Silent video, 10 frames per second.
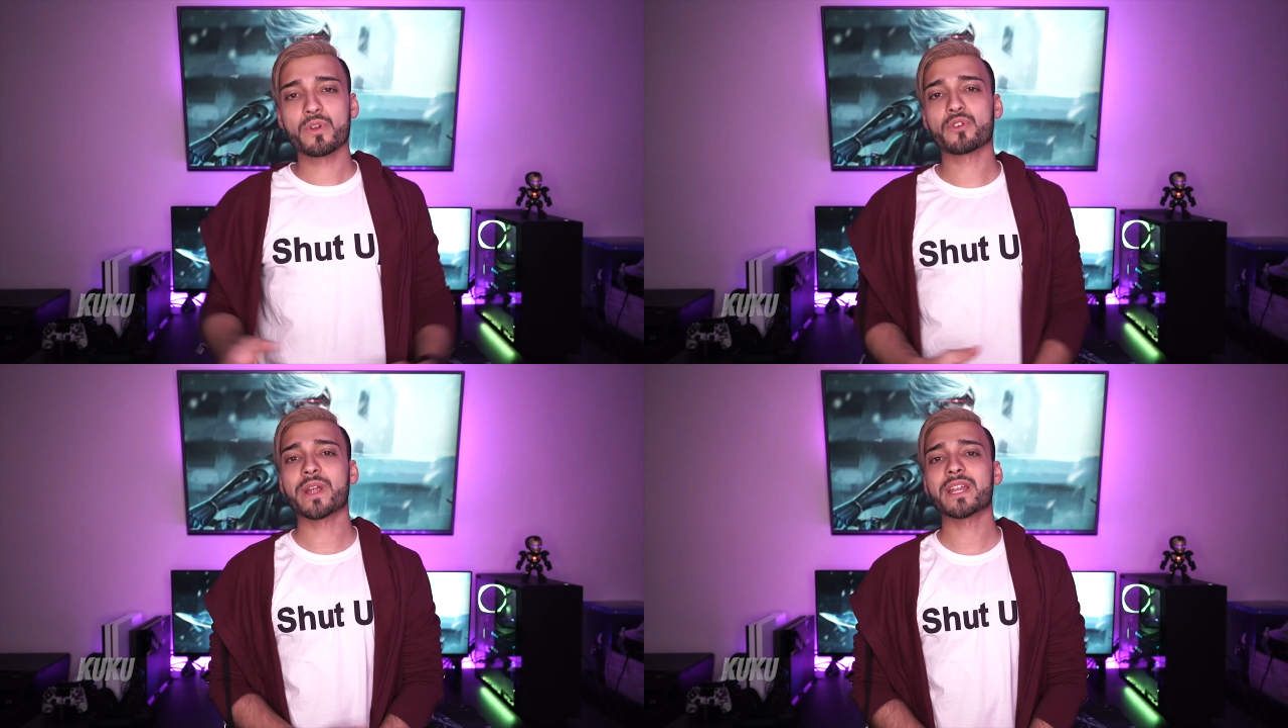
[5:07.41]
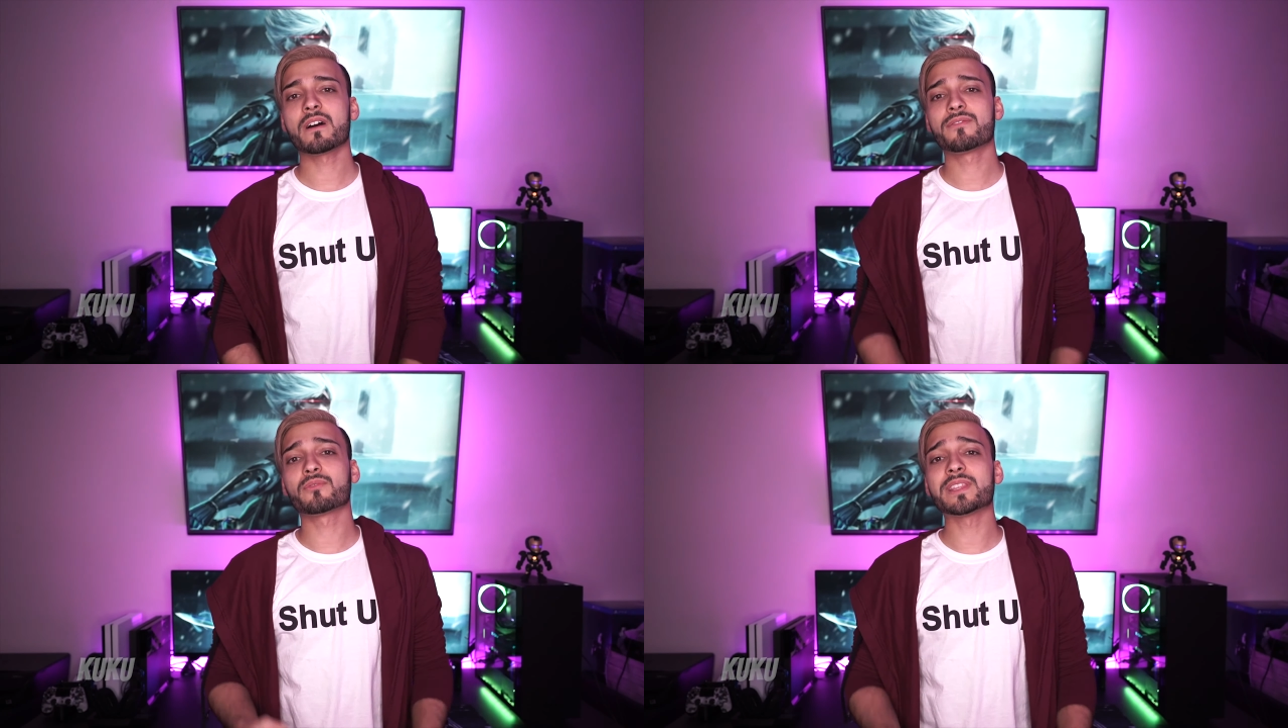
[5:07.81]
with a rating
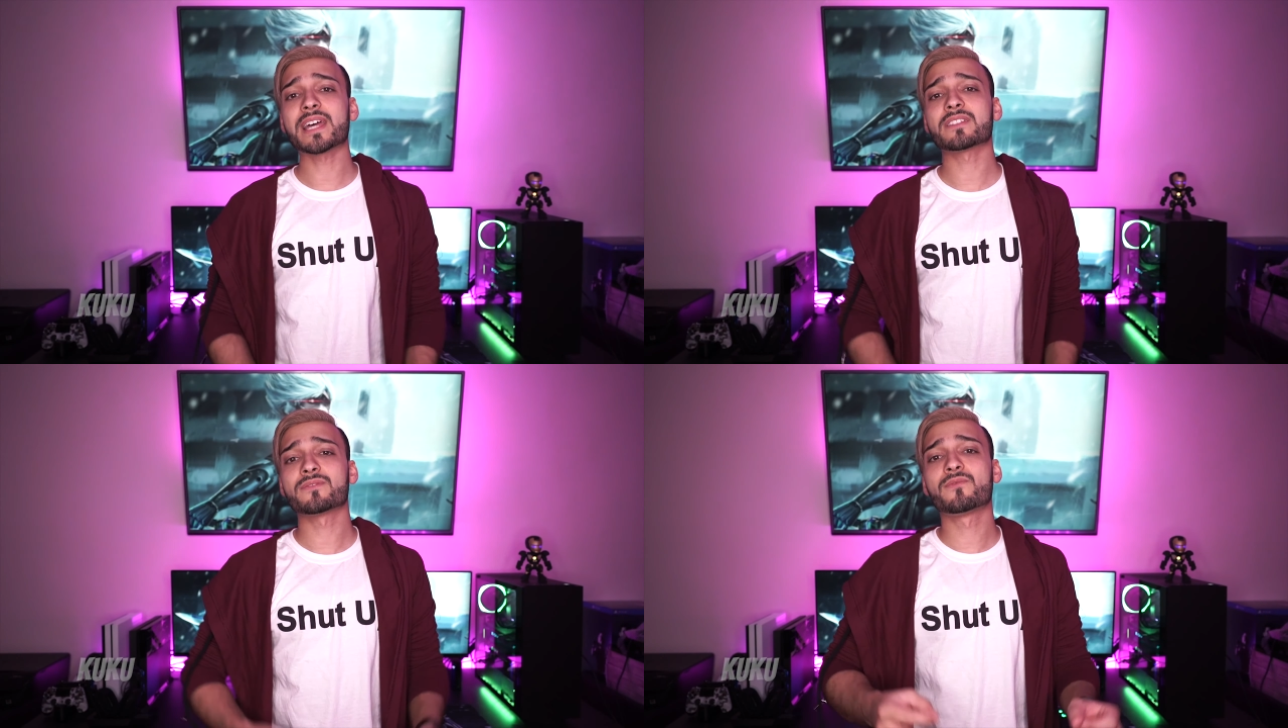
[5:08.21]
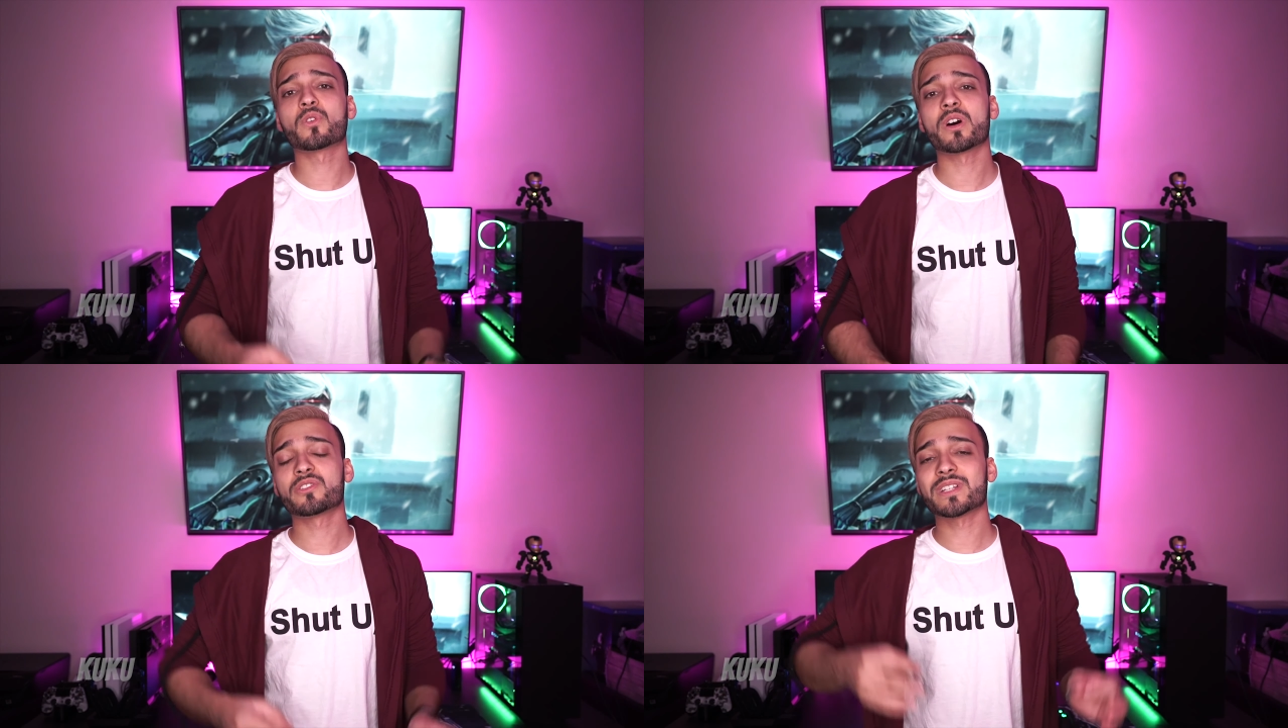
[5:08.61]
of three thousand
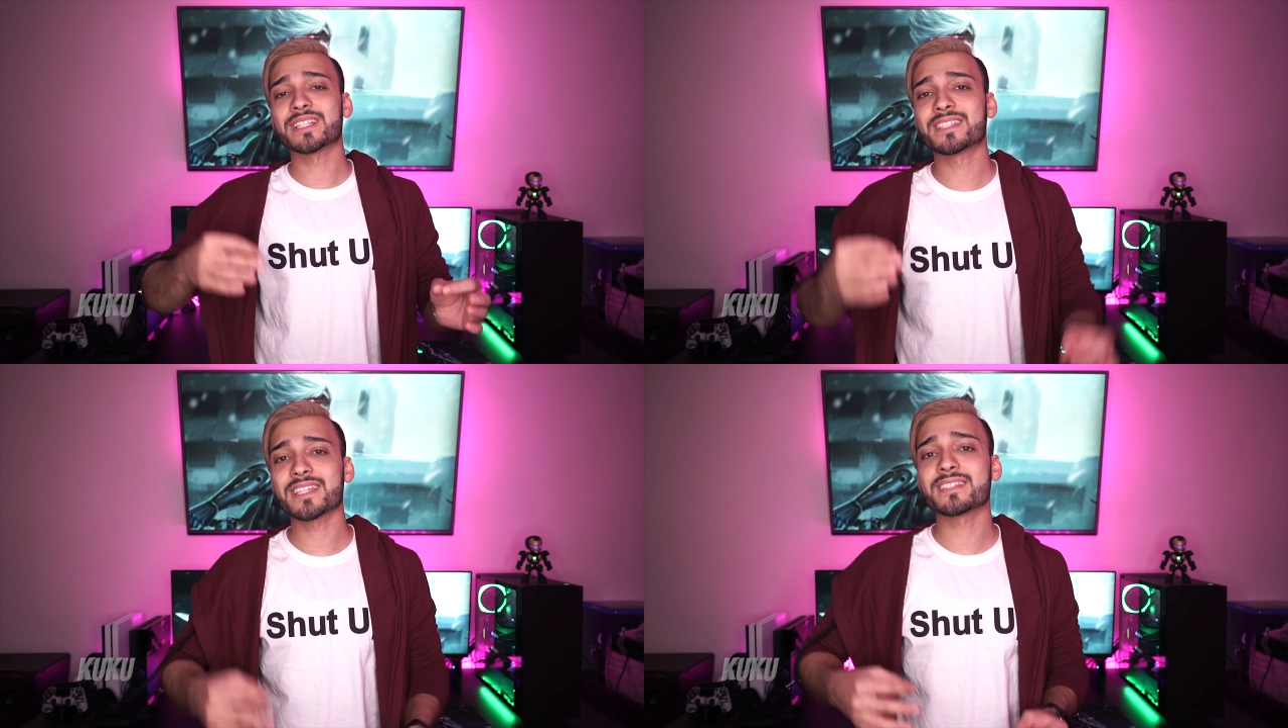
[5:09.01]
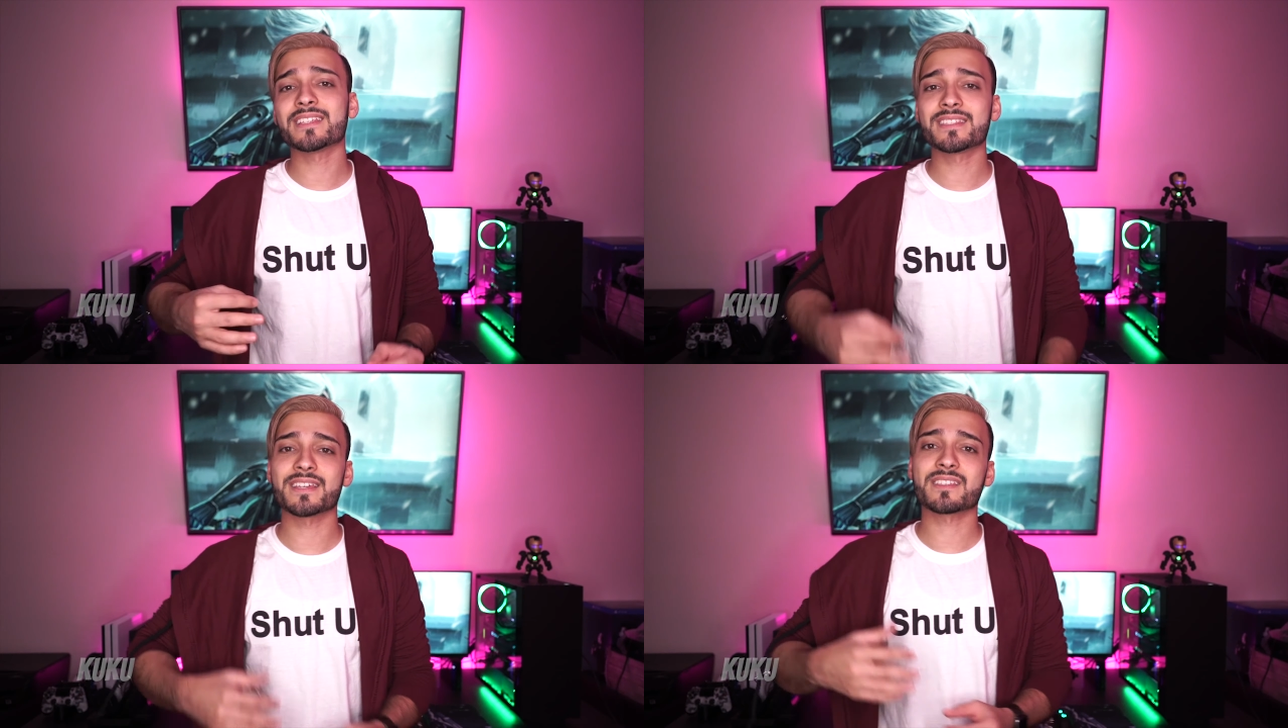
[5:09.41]
four hundred
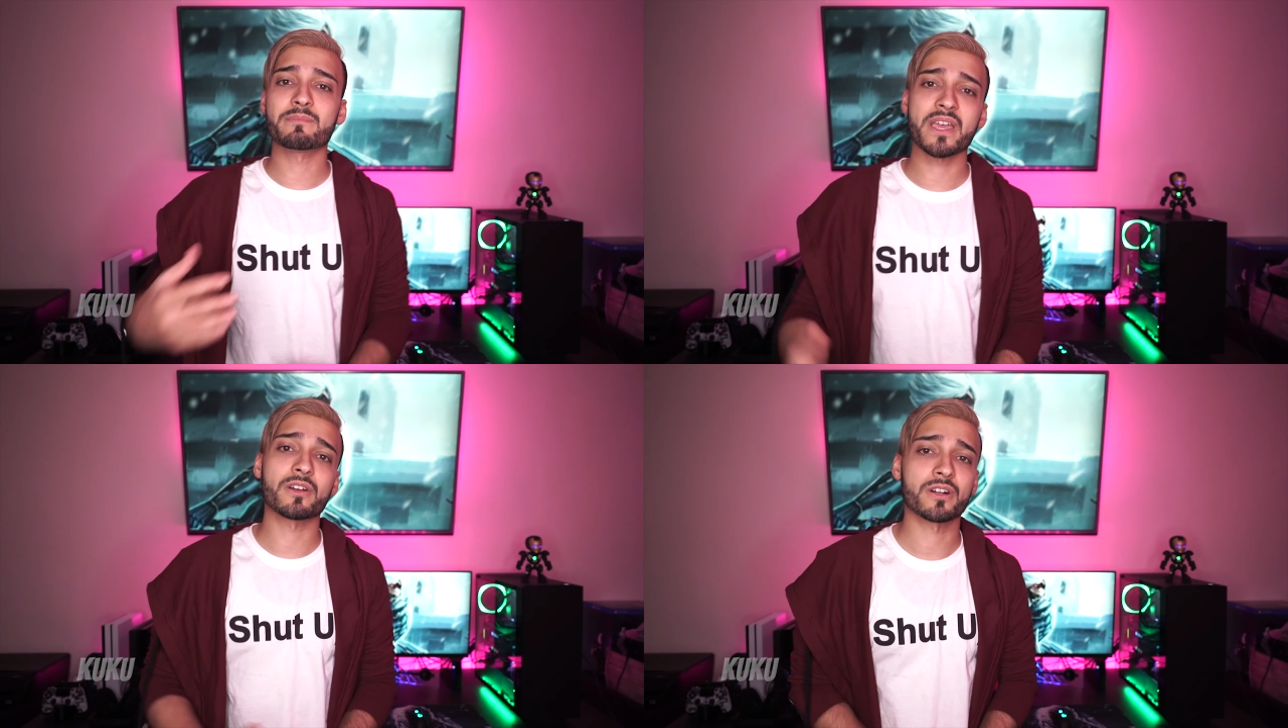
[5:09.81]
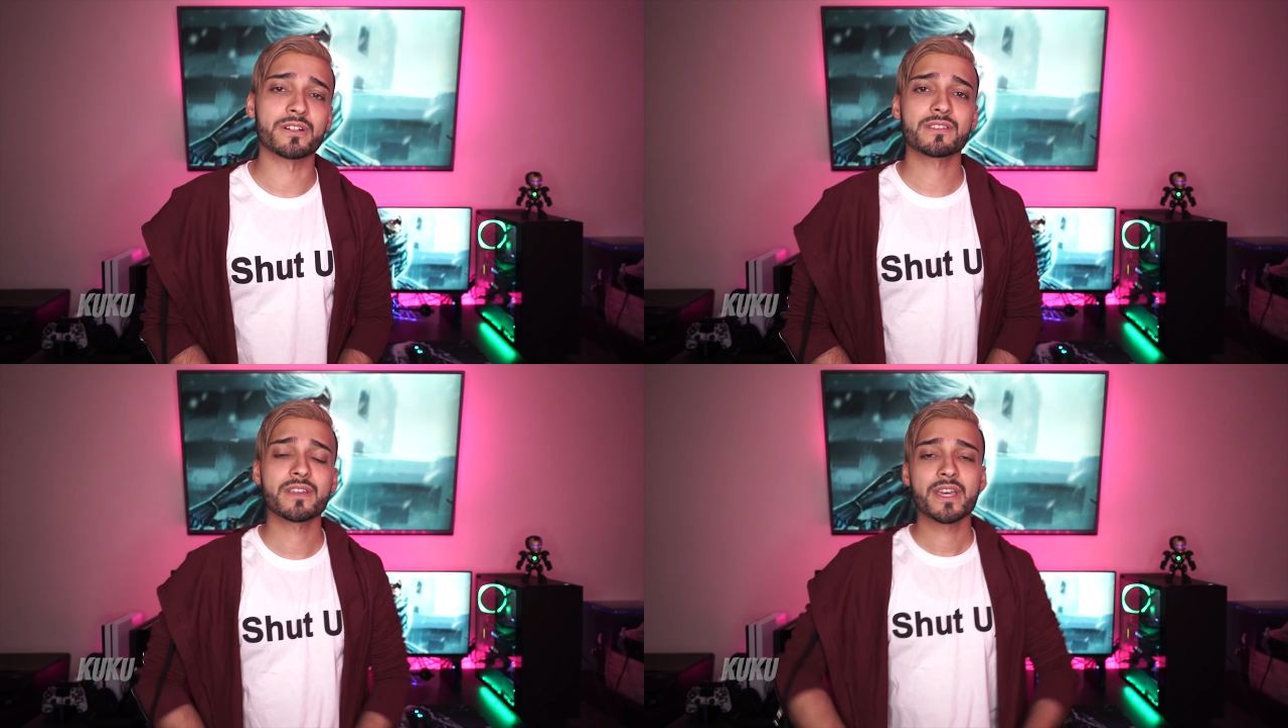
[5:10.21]
sixty-six megahertz.